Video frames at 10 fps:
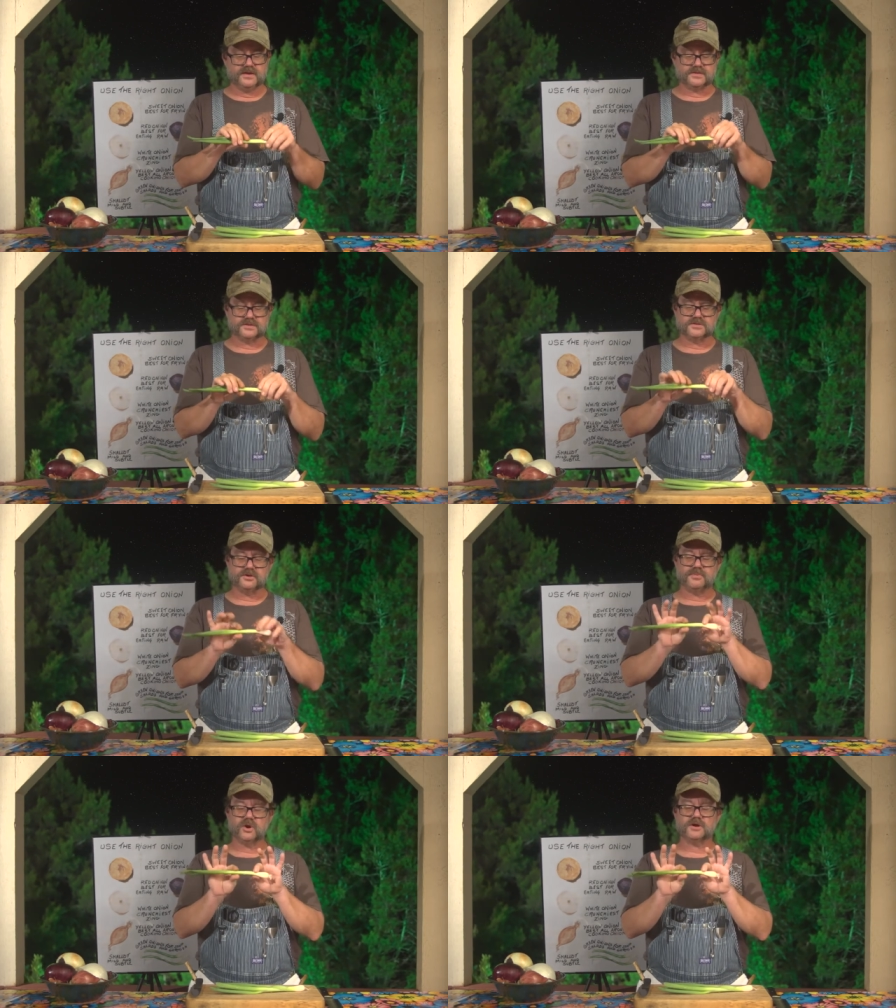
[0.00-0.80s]
This
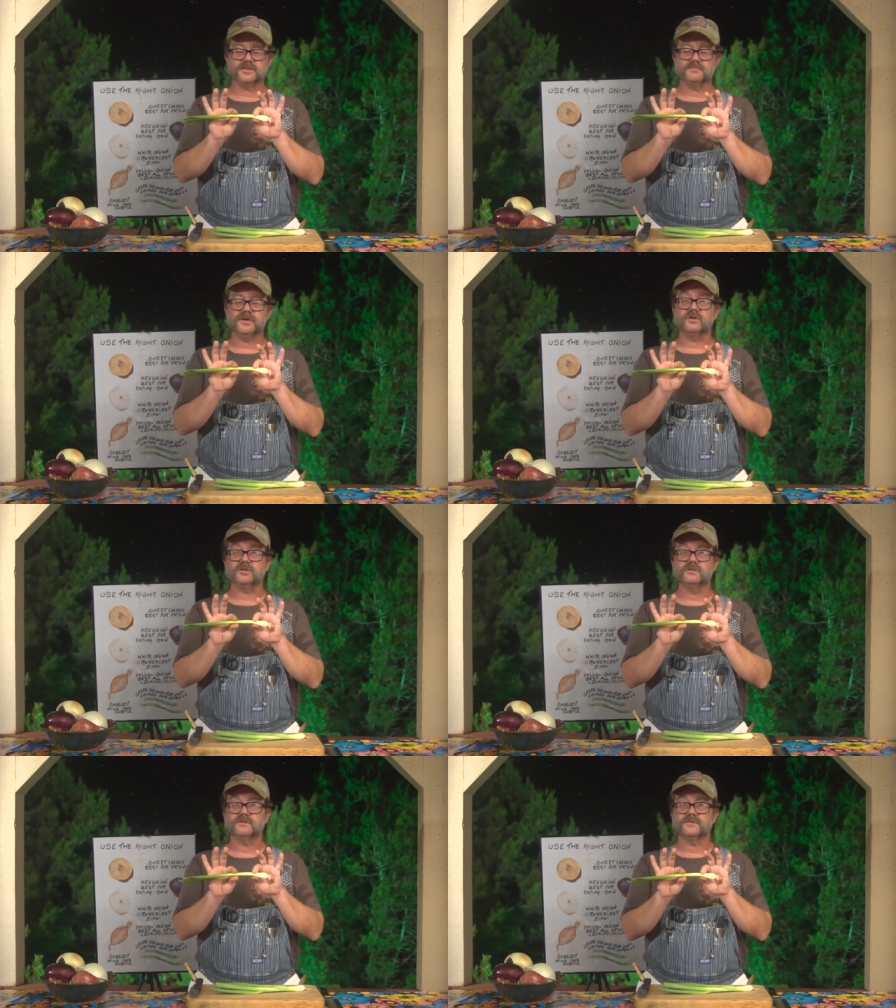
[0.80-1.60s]
little part in the
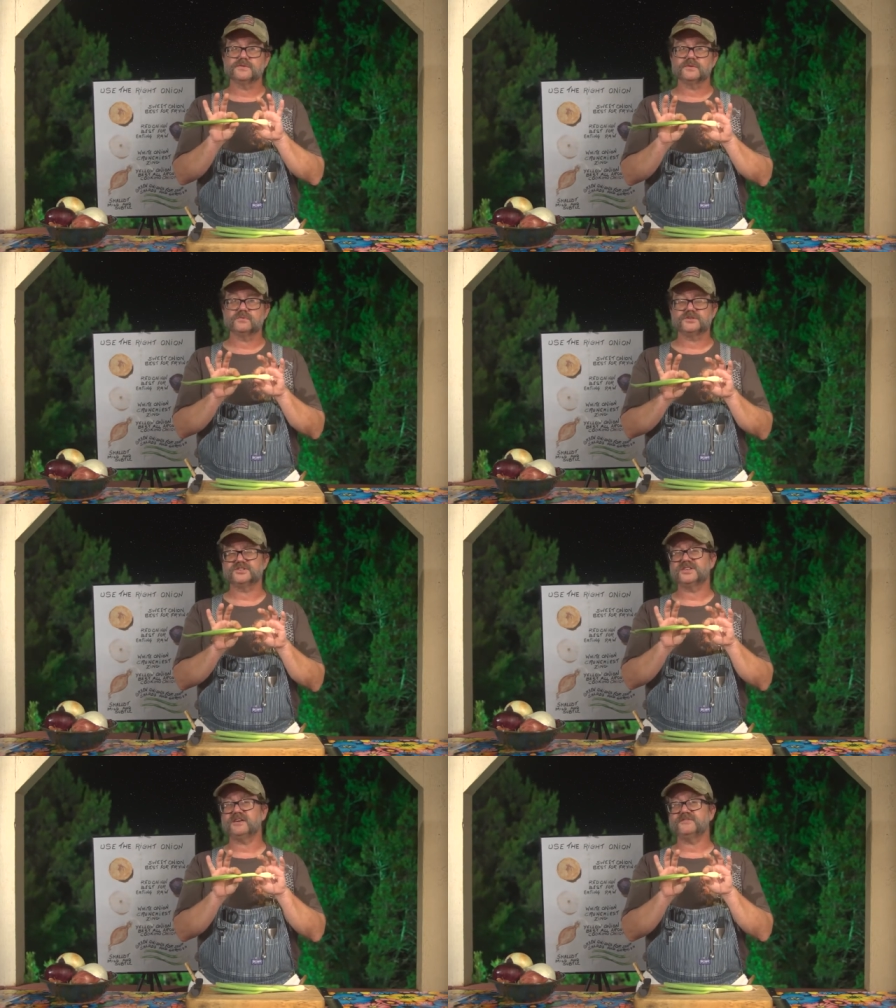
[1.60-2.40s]
middle, which
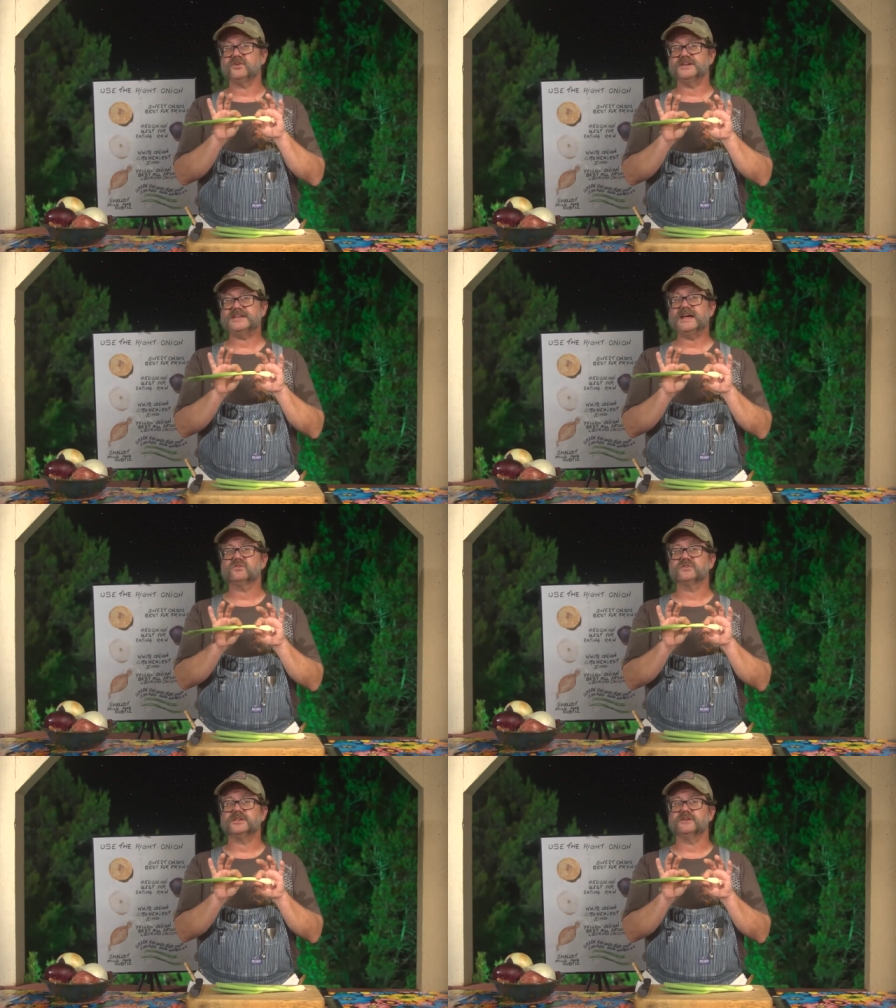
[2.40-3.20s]
is not very
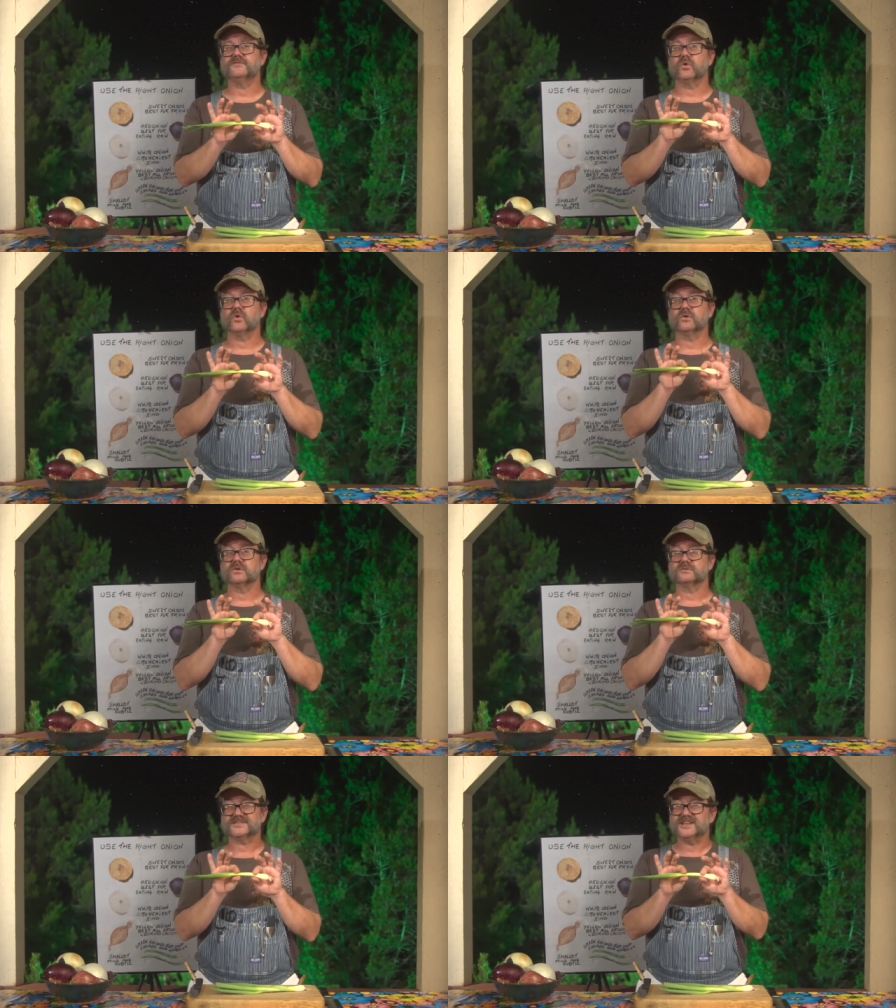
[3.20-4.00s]
decorative or
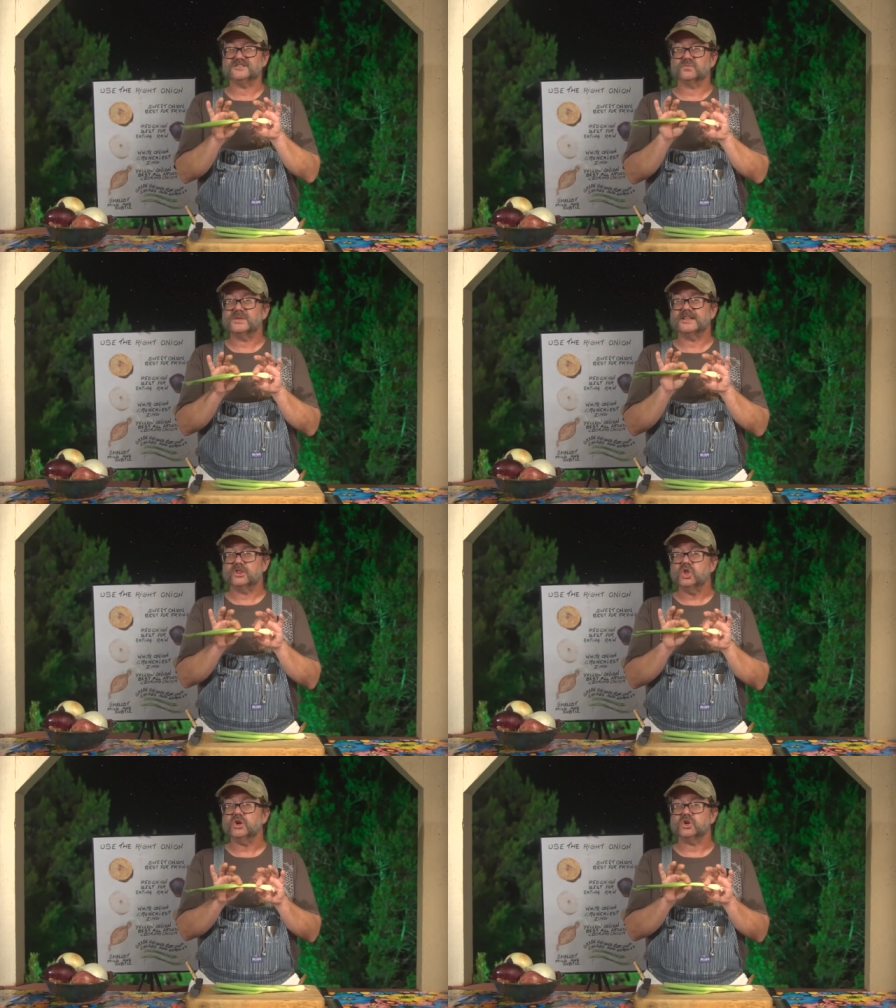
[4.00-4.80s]
doesn't really
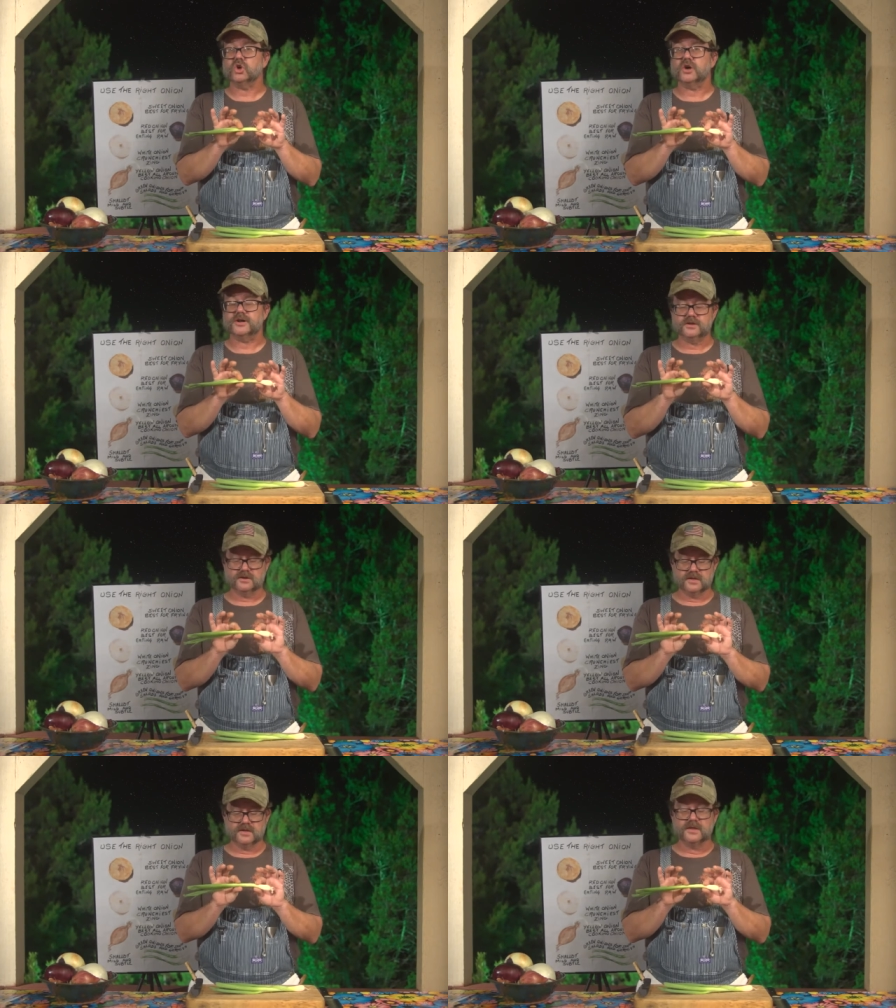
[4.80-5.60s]
look good,
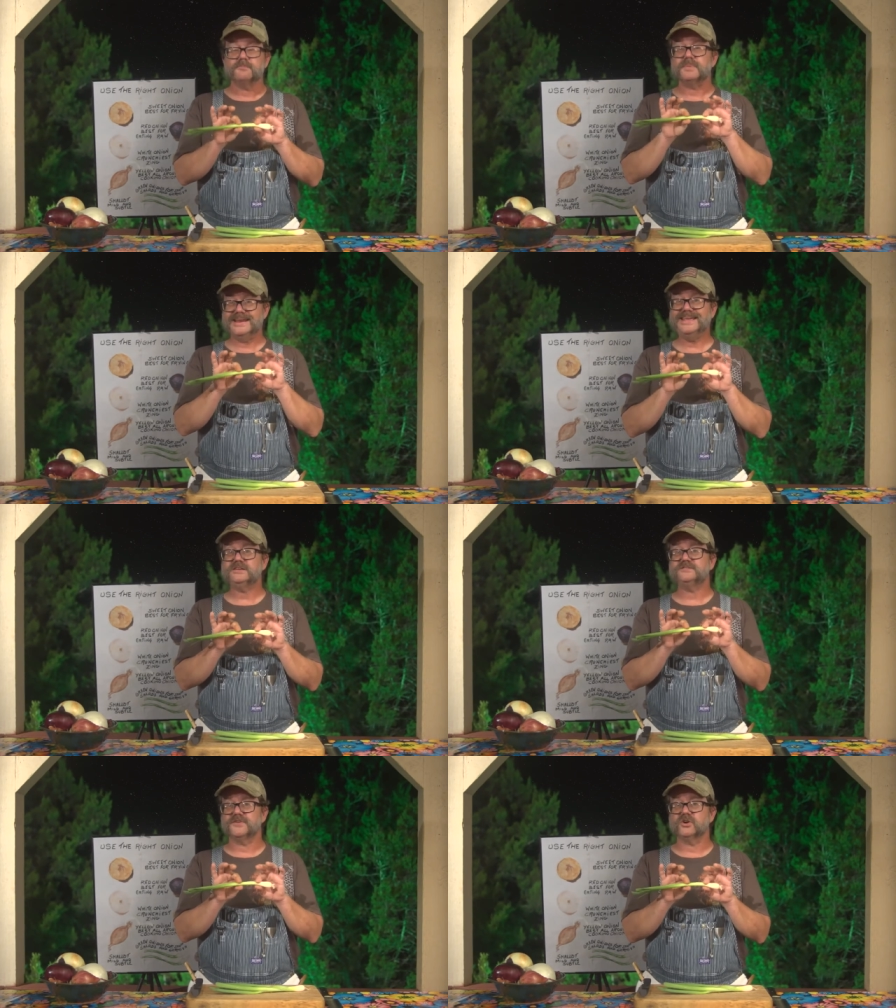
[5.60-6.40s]
but
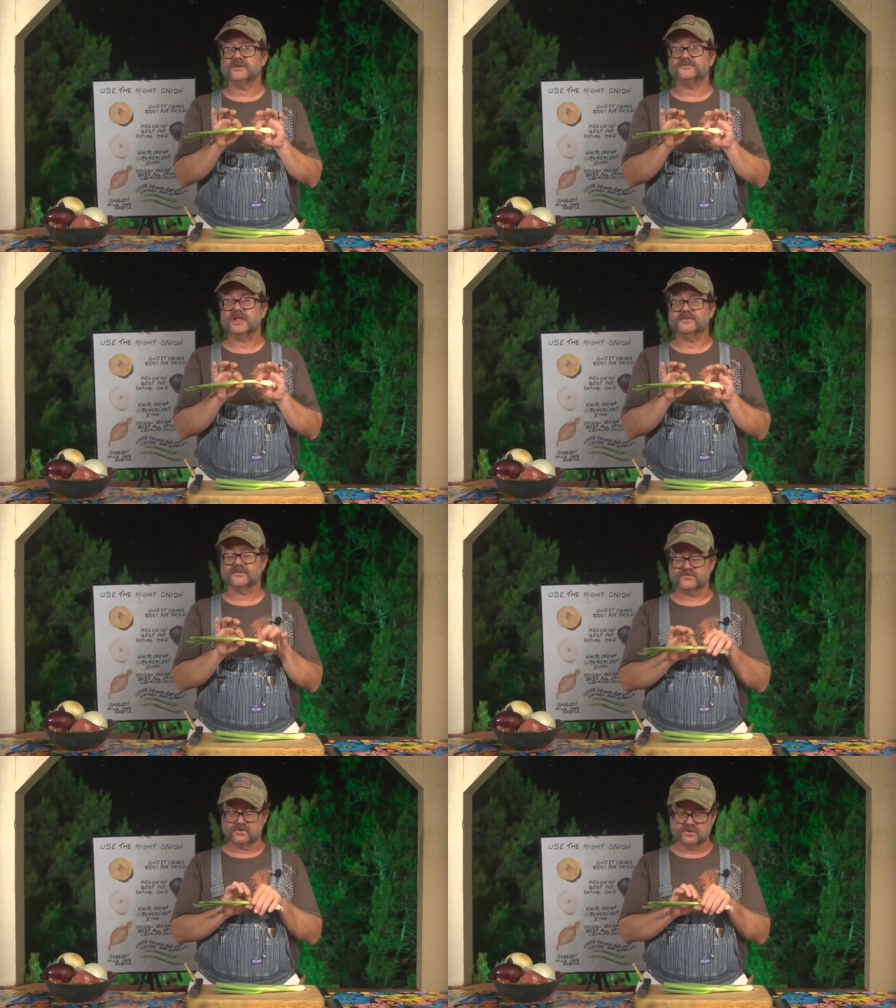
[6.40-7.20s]
is very
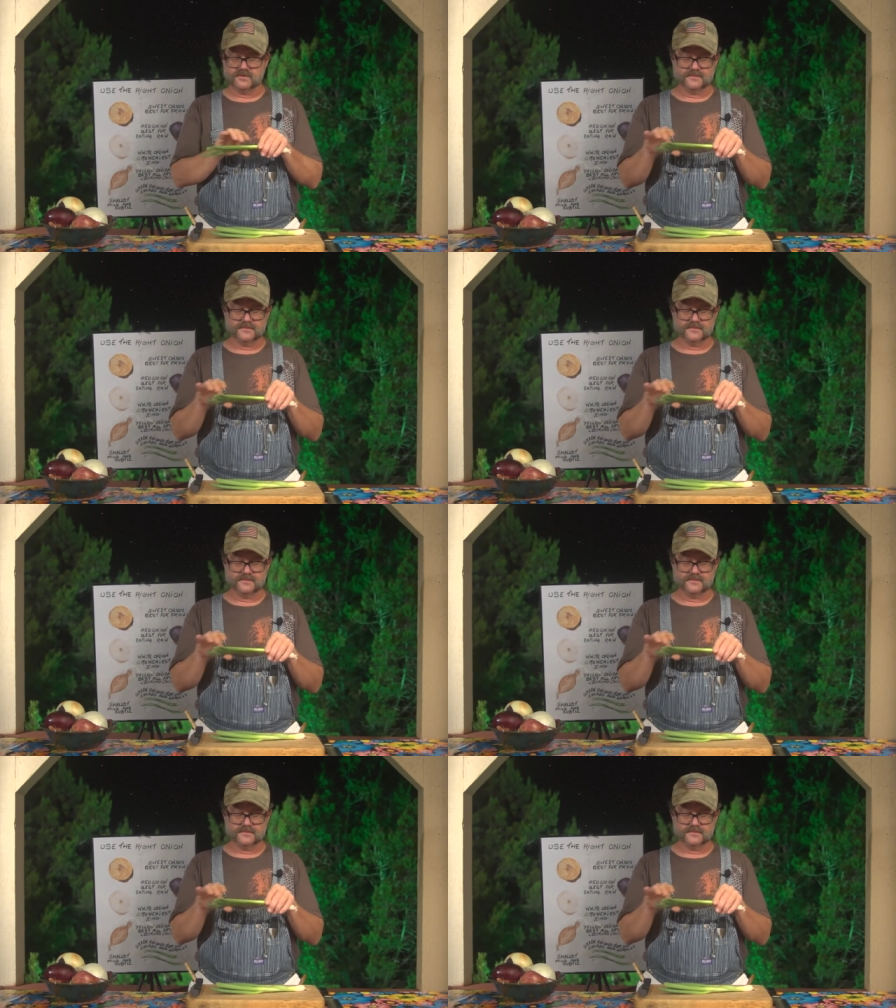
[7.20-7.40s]
flavorful.